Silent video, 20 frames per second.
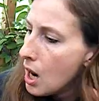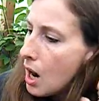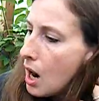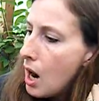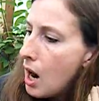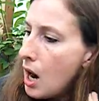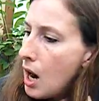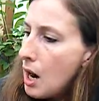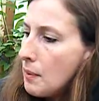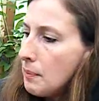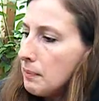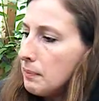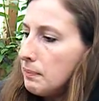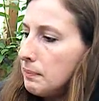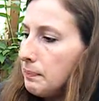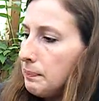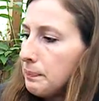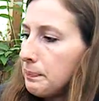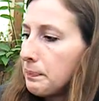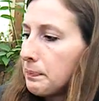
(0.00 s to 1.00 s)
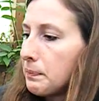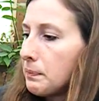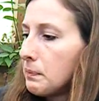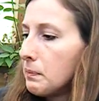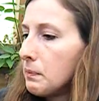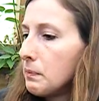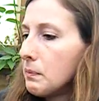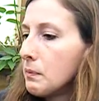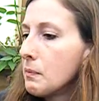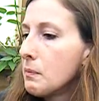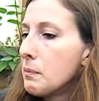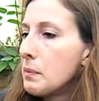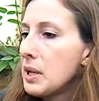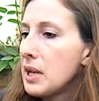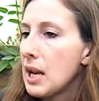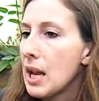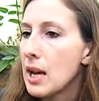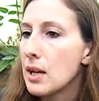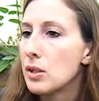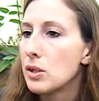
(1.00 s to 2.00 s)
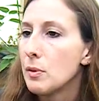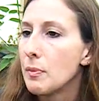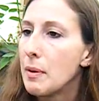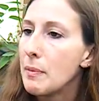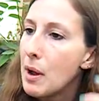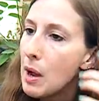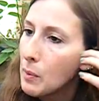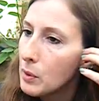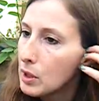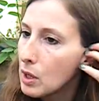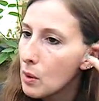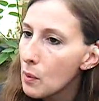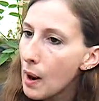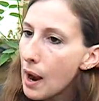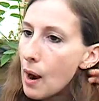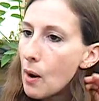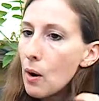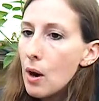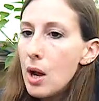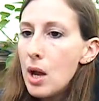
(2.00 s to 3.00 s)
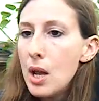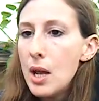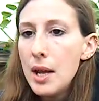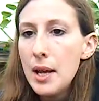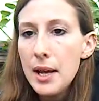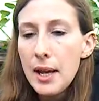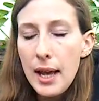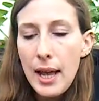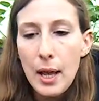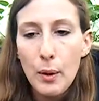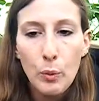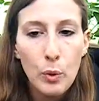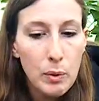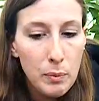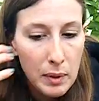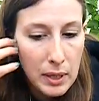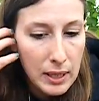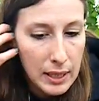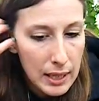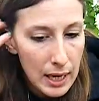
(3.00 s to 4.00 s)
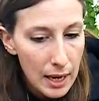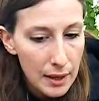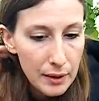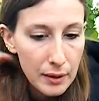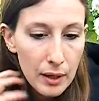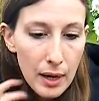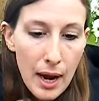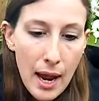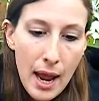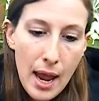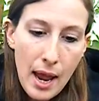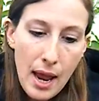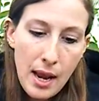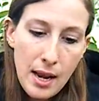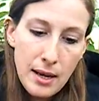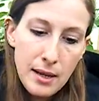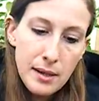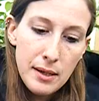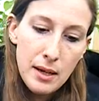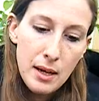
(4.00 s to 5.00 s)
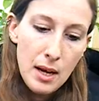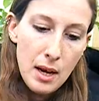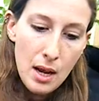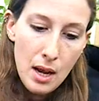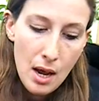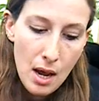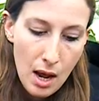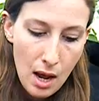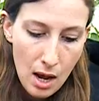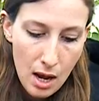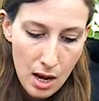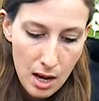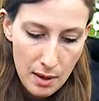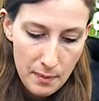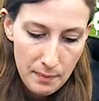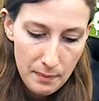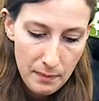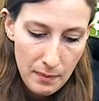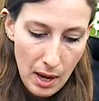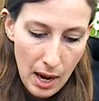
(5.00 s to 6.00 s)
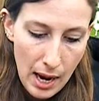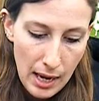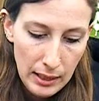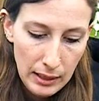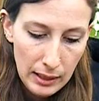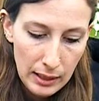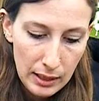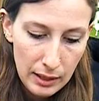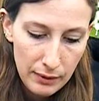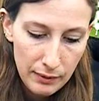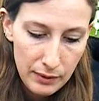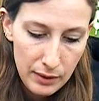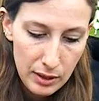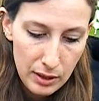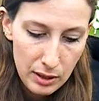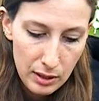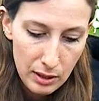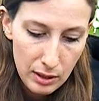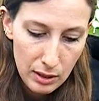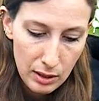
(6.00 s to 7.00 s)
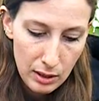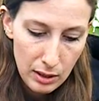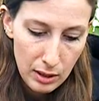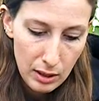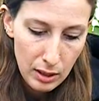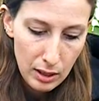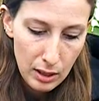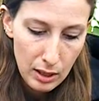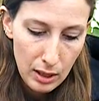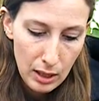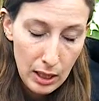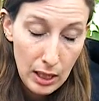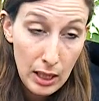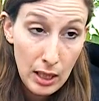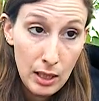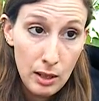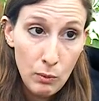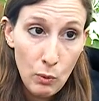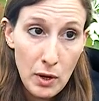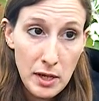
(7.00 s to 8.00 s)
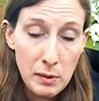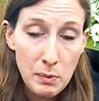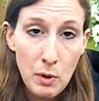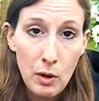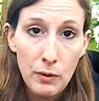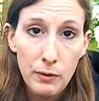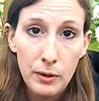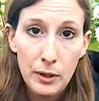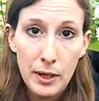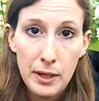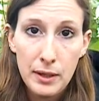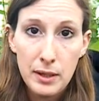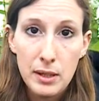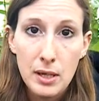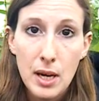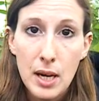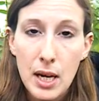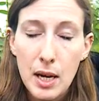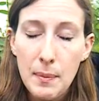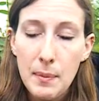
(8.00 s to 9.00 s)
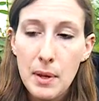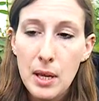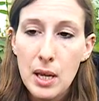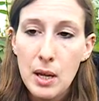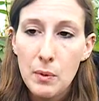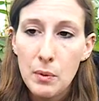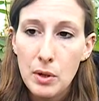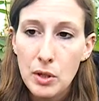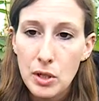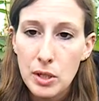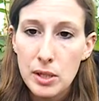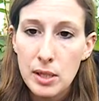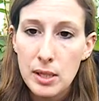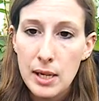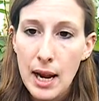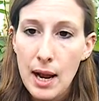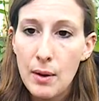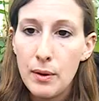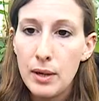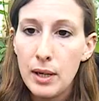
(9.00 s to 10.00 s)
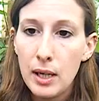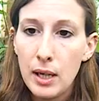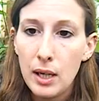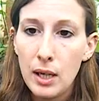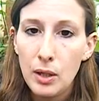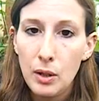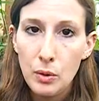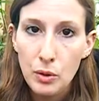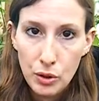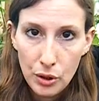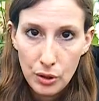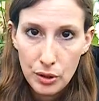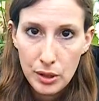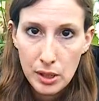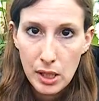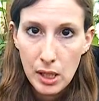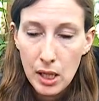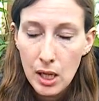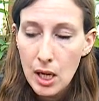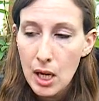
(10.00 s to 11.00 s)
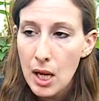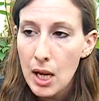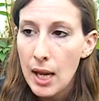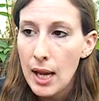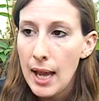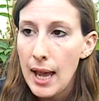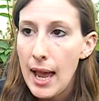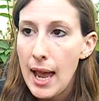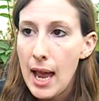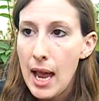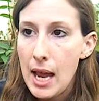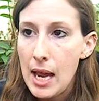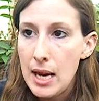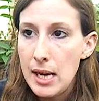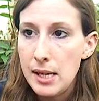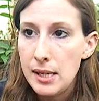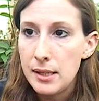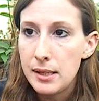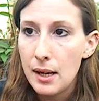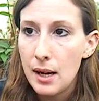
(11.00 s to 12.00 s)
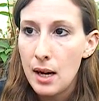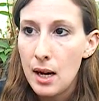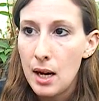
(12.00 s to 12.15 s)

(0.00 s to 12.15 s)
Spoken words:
But yeah, so my mom would go out and we'd be together, and I lived in West Milford at the time, which is a town in New Jersey, and